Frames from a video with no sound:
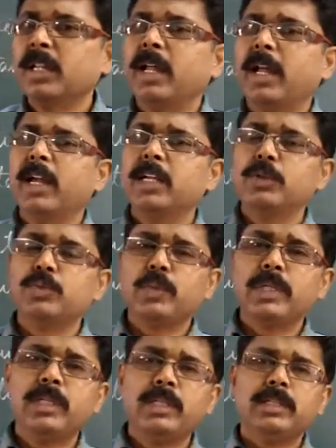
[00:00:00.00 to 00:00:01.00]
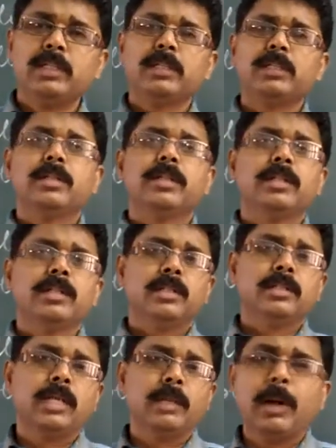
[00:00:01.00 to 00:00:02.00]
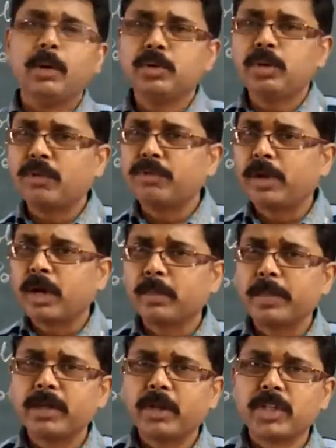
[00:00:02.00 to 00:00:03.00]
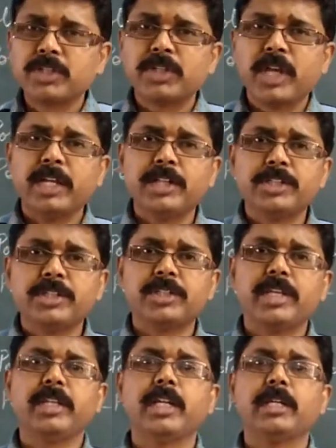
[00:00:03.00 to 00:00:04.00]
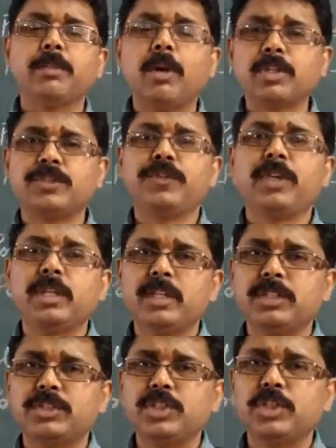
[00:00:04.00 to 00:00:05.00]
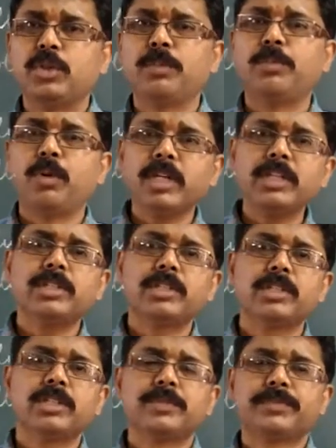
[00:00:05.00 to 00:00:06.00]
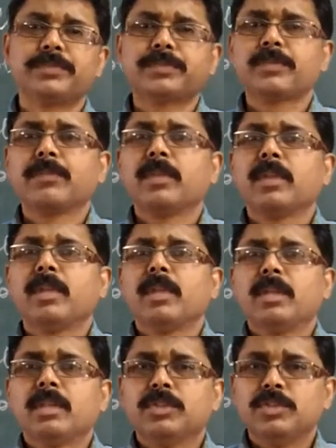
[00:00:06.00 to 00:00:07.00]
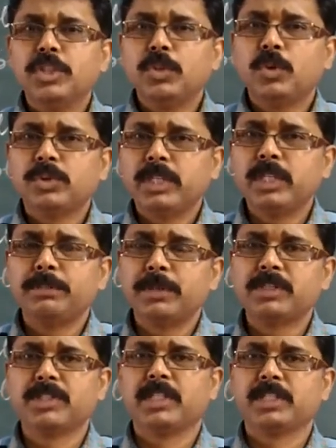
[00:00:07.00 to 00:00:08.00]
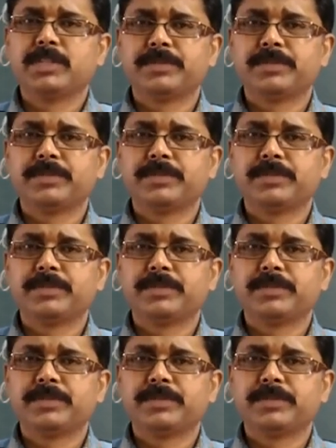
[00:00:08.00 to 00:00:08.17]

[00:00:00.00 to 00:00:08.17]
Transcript: and usually the amount of carbon dioxide in atmosphere is 0.03%.